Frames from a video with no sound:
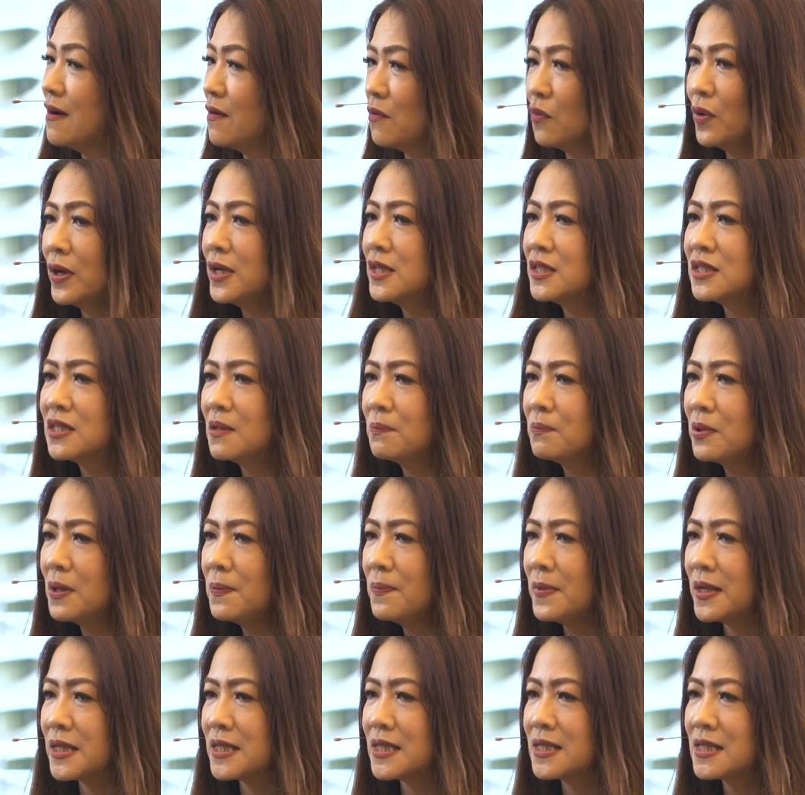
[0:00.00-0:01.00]
What is the
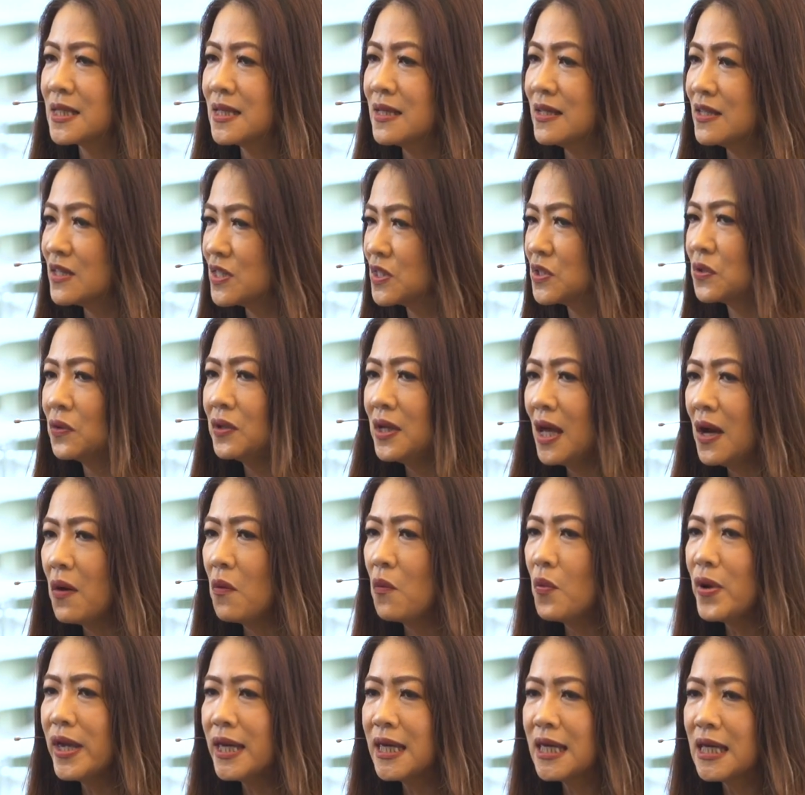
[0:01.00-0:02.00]
purpose? So
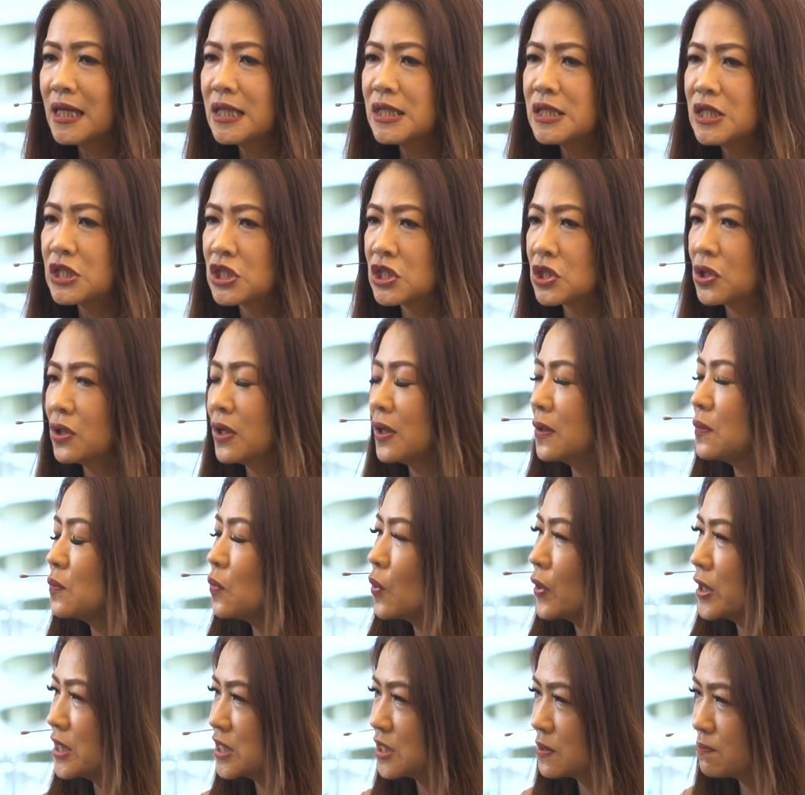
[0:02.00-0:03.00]
that we can discern
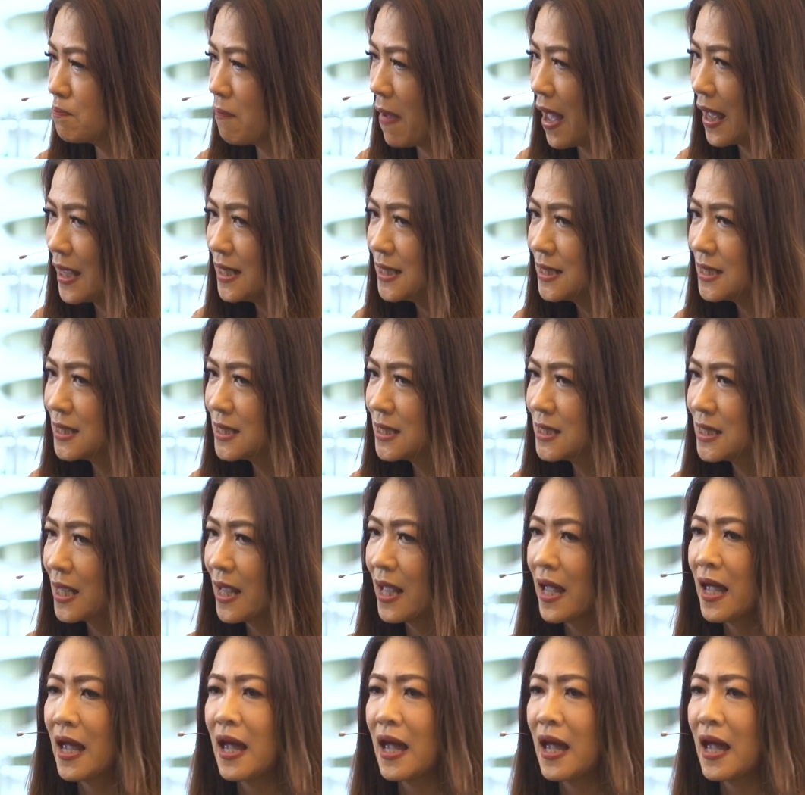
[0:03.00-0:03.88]
what is best